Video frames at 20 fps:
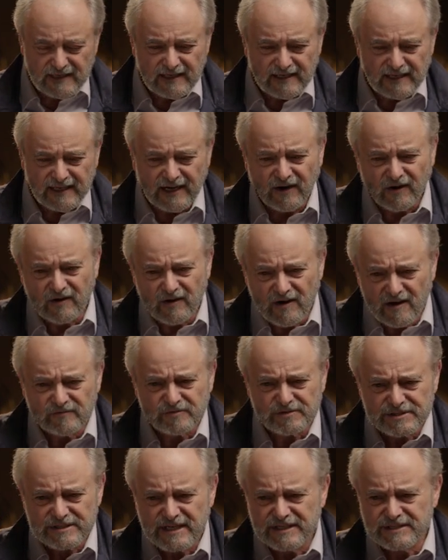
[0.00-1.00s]
And our
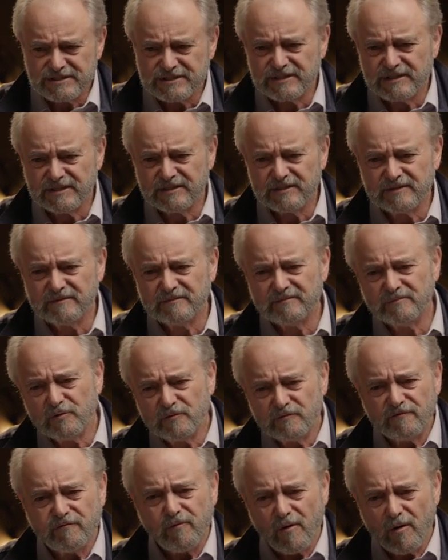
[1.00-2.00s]
conversation
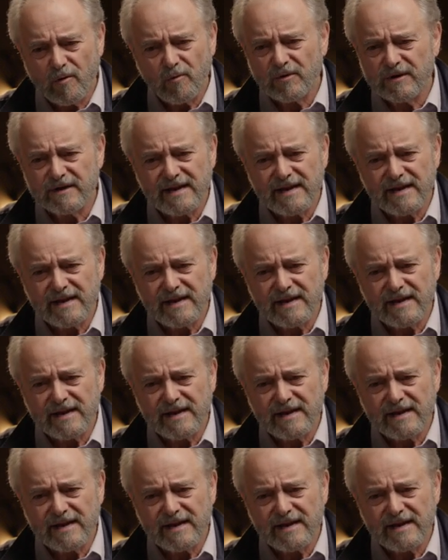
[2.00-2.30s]
moved forward,